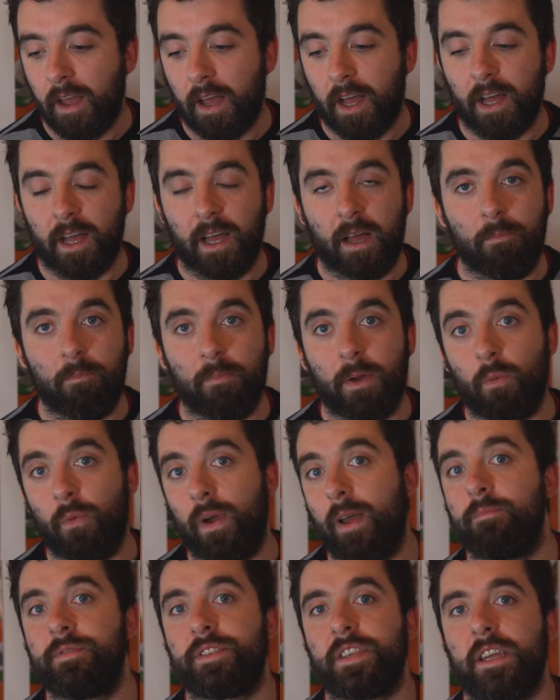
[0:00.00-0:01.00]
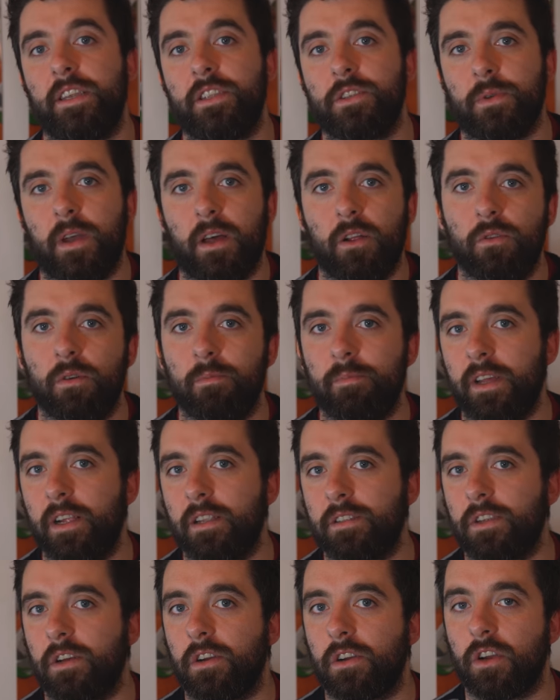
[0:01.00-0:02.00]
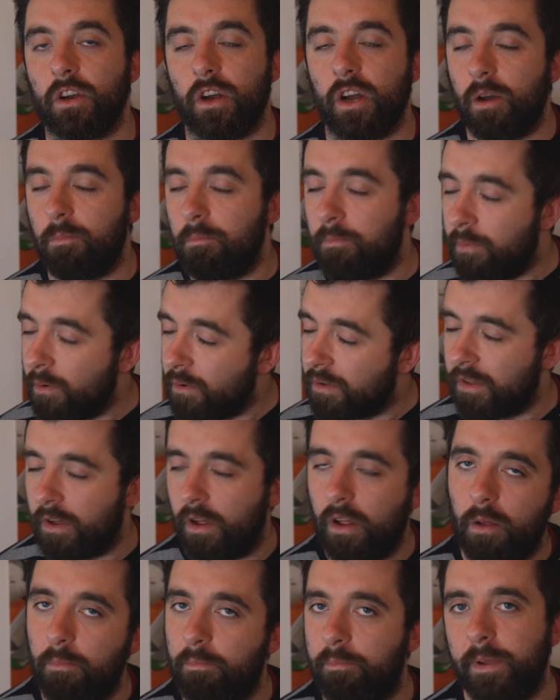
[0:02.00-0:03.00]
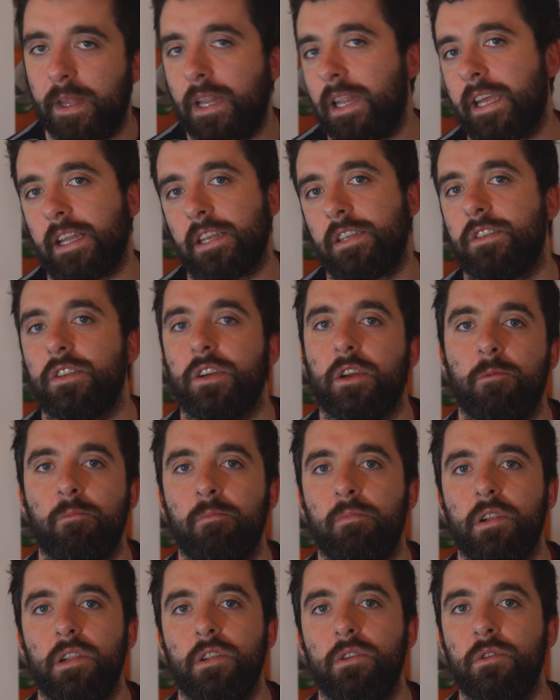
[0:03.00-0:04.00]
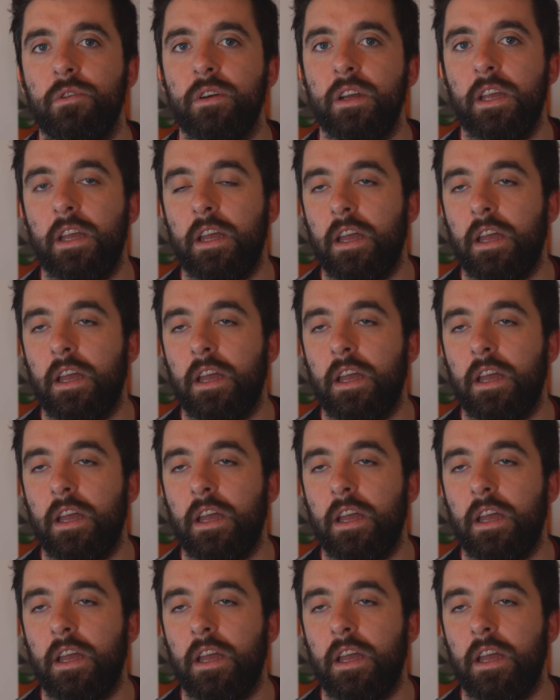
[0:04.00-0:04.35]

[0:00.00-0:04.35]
Um, my website as well, eoghanbell.com. Both all be linked down below.